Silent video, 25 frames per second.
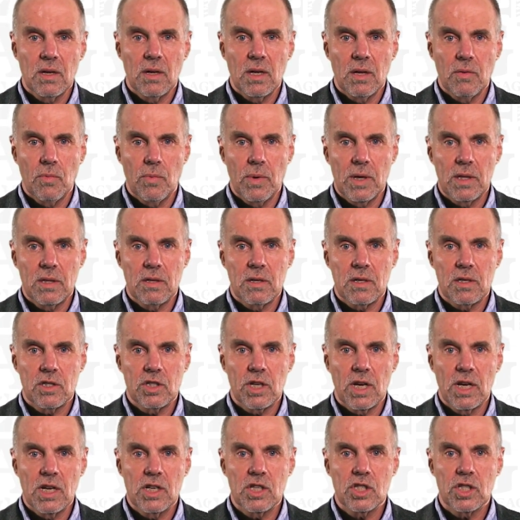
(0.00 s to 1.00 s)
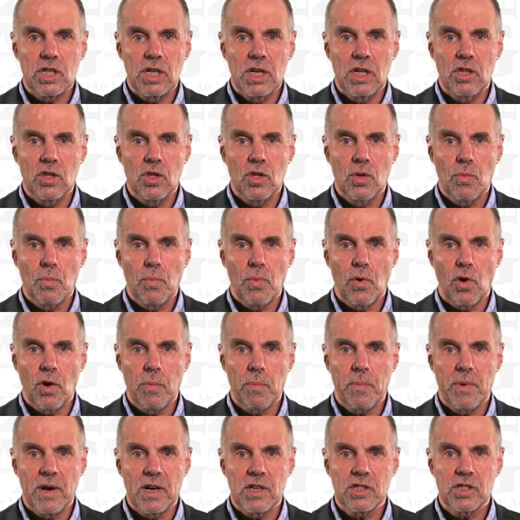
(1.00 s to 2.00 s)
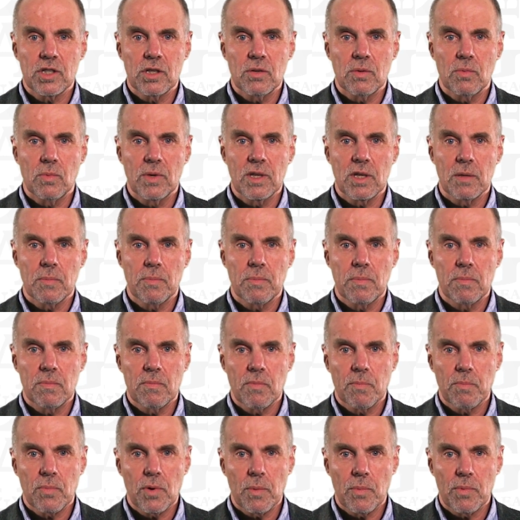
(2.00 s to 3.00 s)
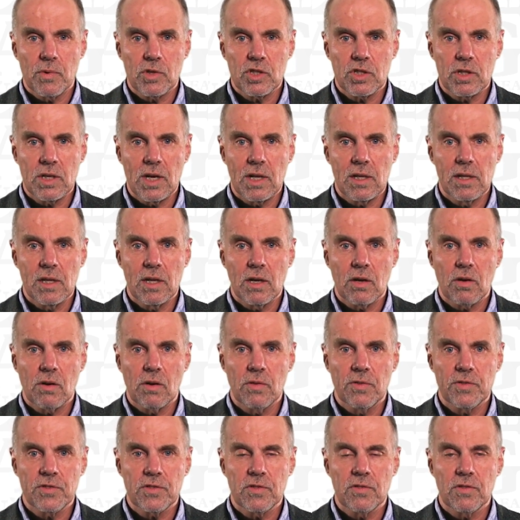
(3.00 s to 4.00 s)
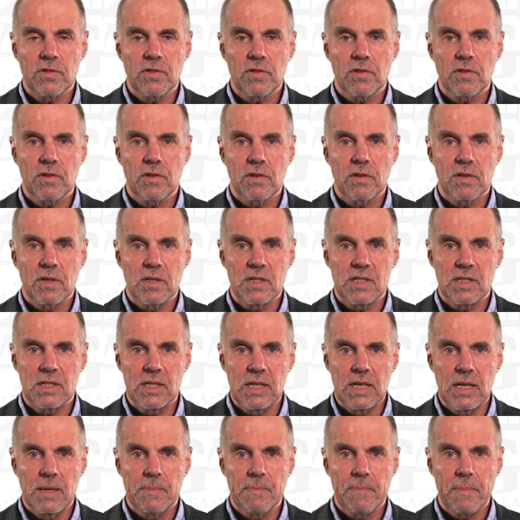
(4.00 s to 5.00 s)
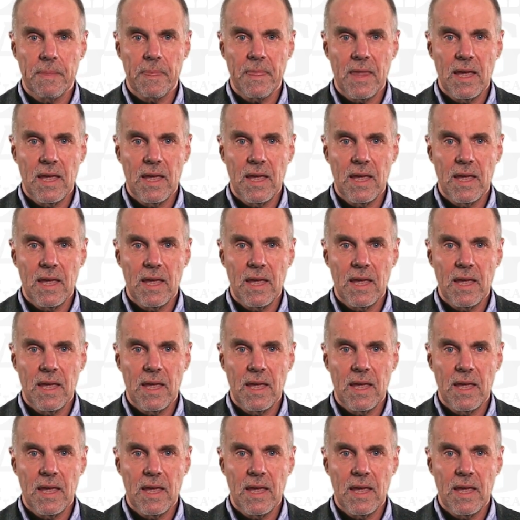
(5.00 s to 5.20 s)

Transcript: with change in pore pressure with a proportionality constant C.